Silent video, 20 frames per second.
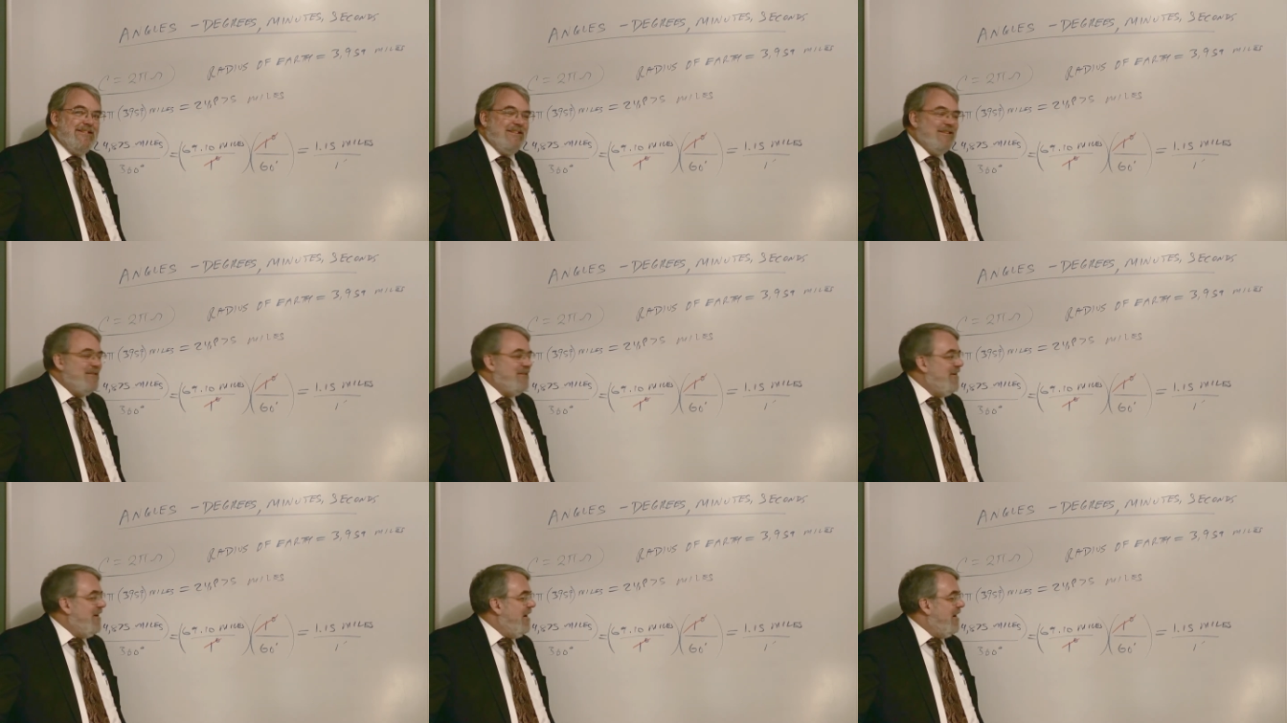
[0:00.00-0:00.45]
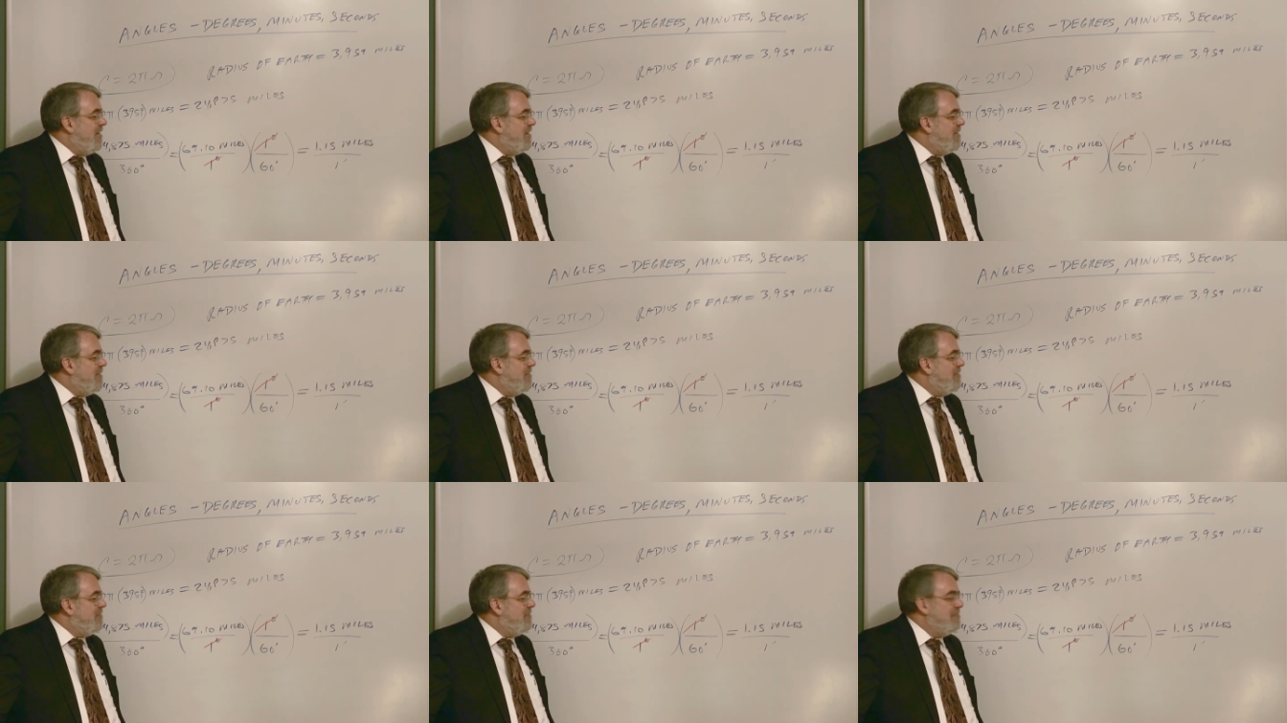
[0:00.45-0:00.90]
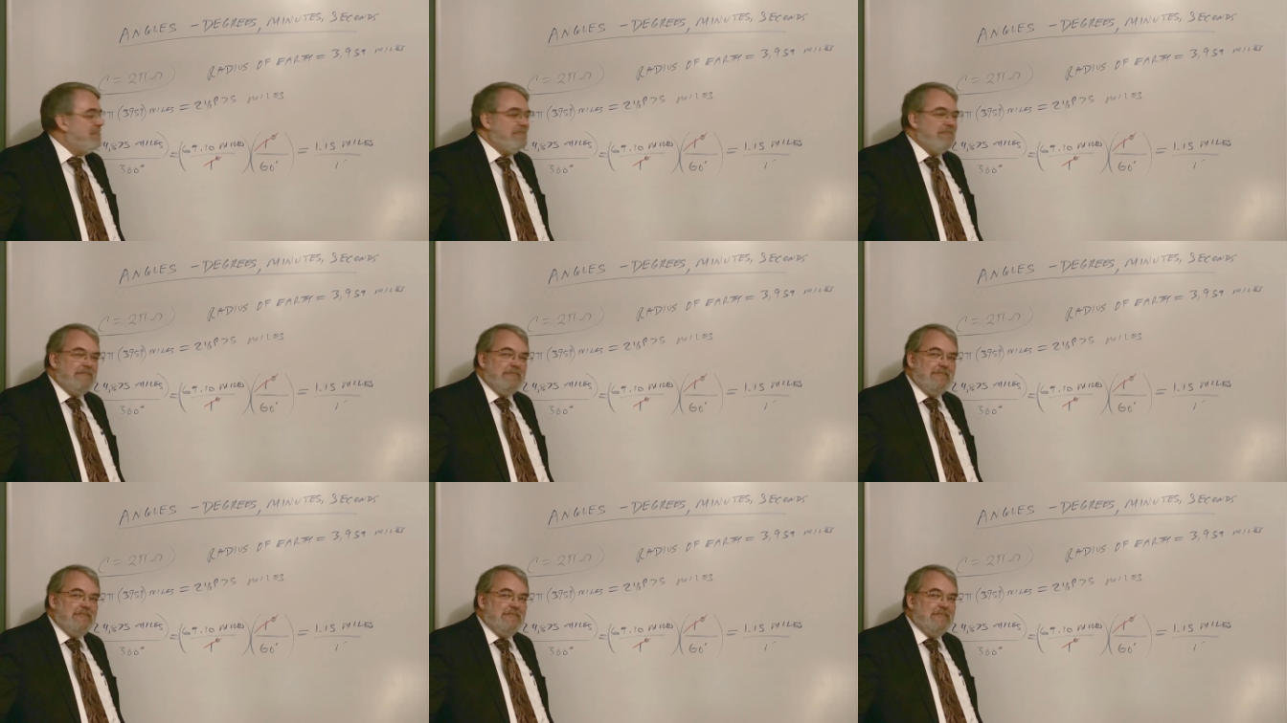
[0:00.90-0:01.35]
in fact.
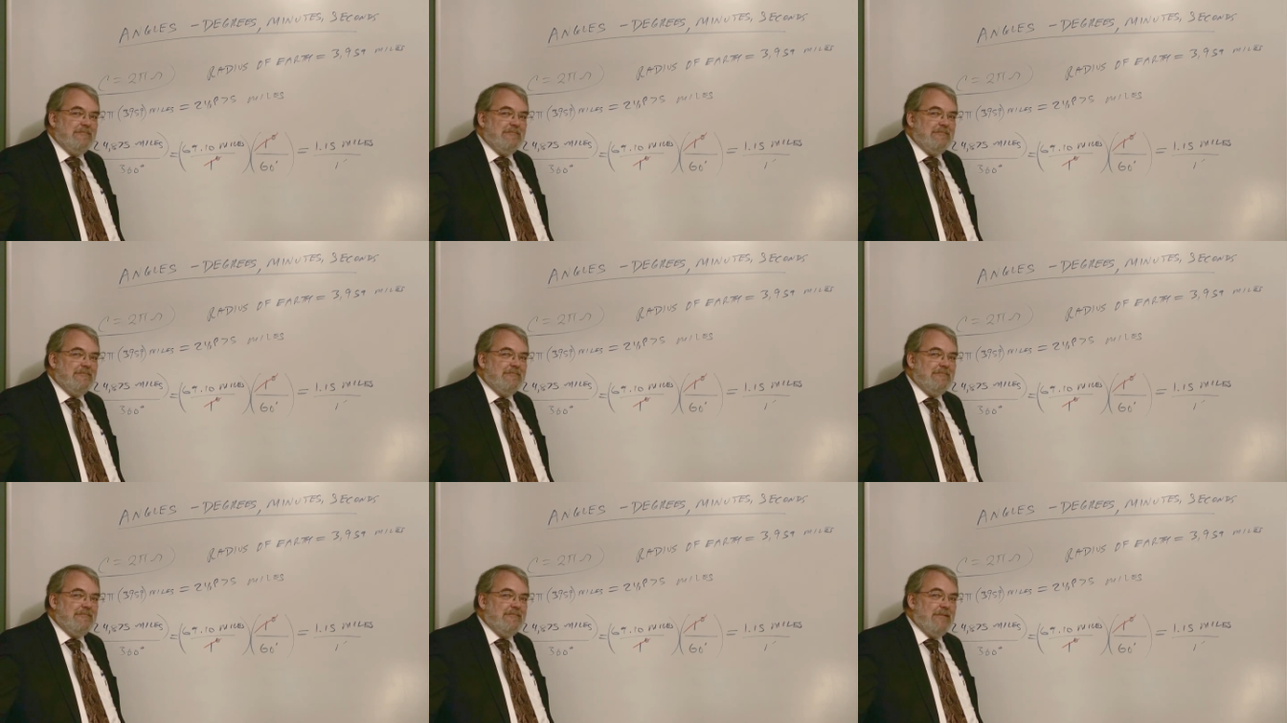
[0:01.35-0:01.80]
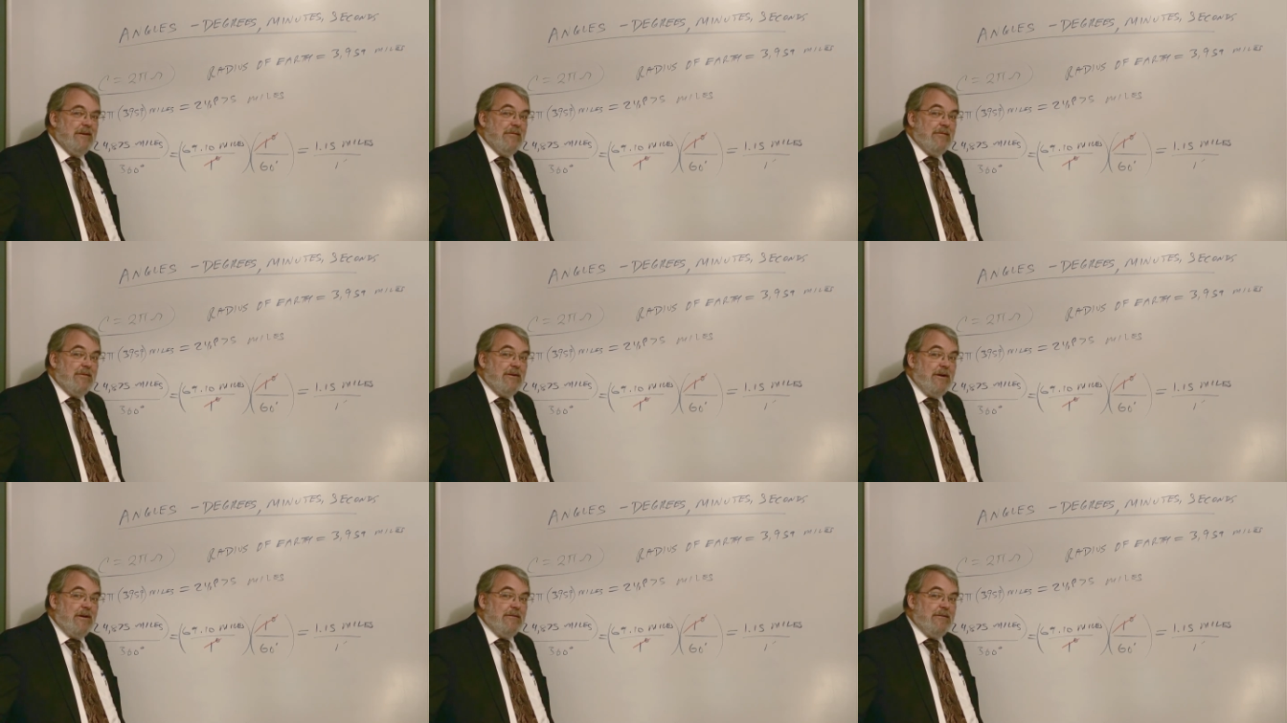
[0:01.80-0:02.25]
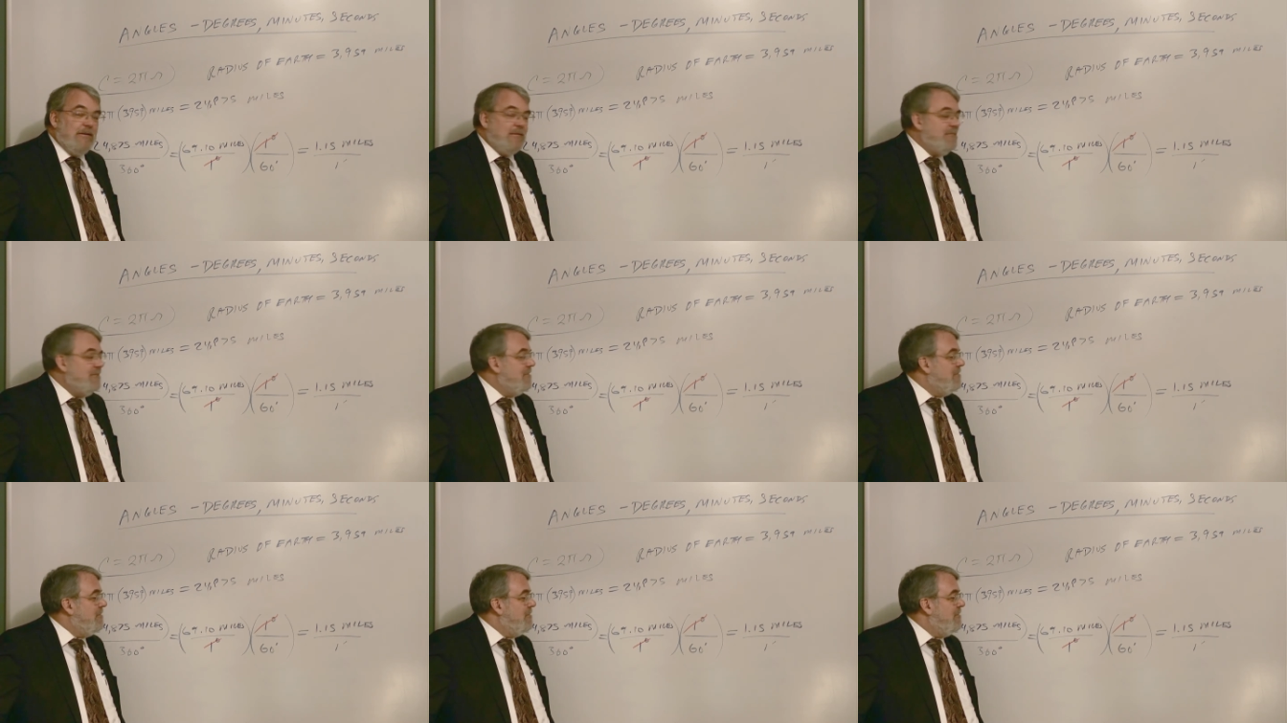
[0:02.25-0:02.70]
Have you thought of it?